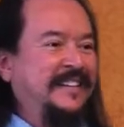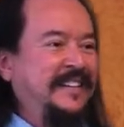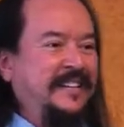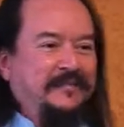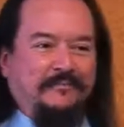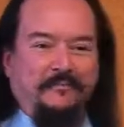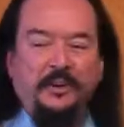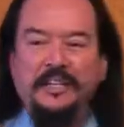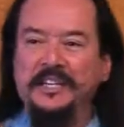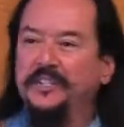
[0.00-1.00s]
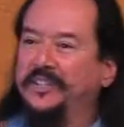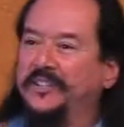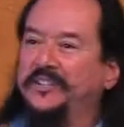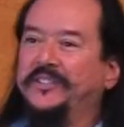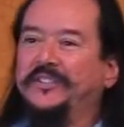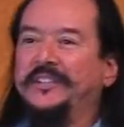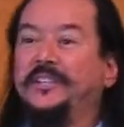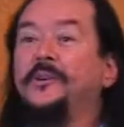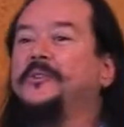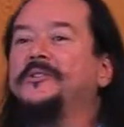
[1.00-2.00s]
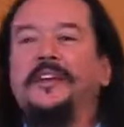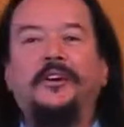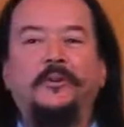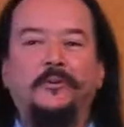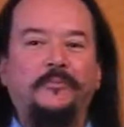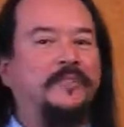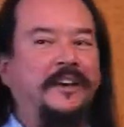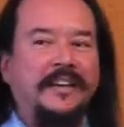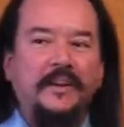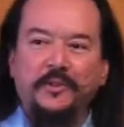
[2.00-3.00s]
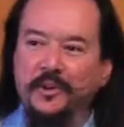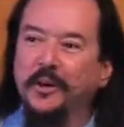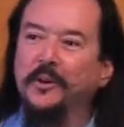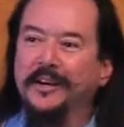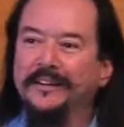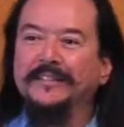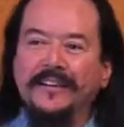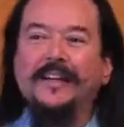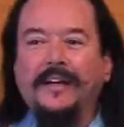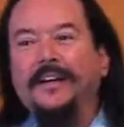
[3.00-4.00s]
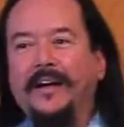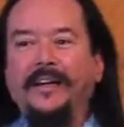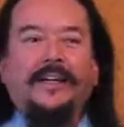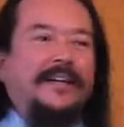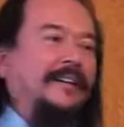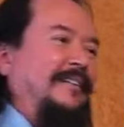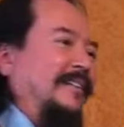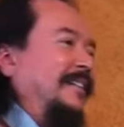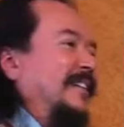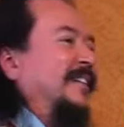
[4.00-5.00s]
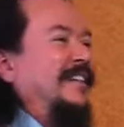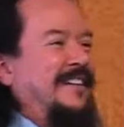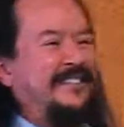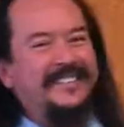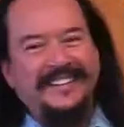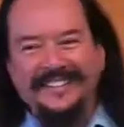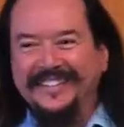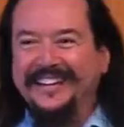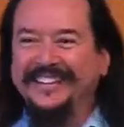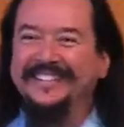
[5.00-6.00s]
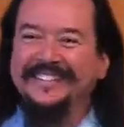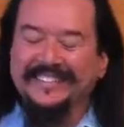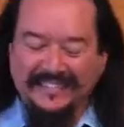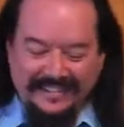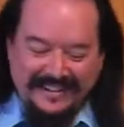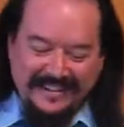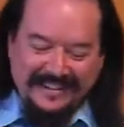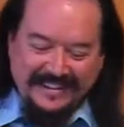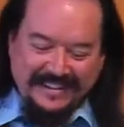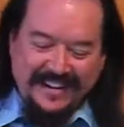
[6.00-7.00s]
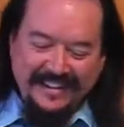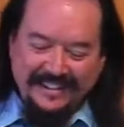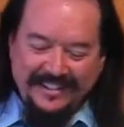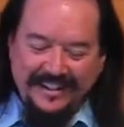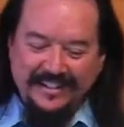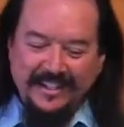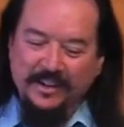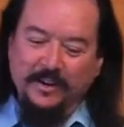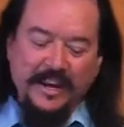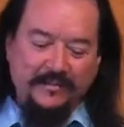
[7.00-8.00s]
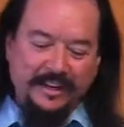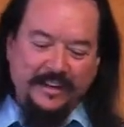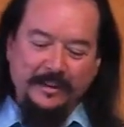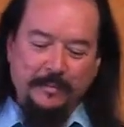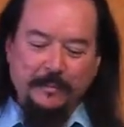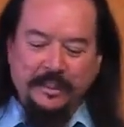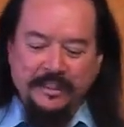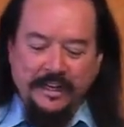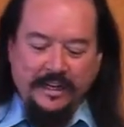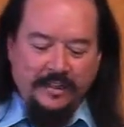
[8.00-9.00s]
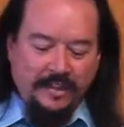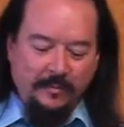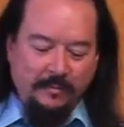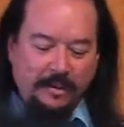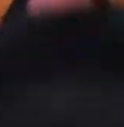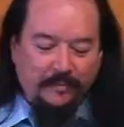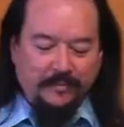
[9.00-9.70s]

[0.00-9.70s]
It releases, there's that whole laughter yoga. Or they do that. And so I just think they're laughing at the people in tights. But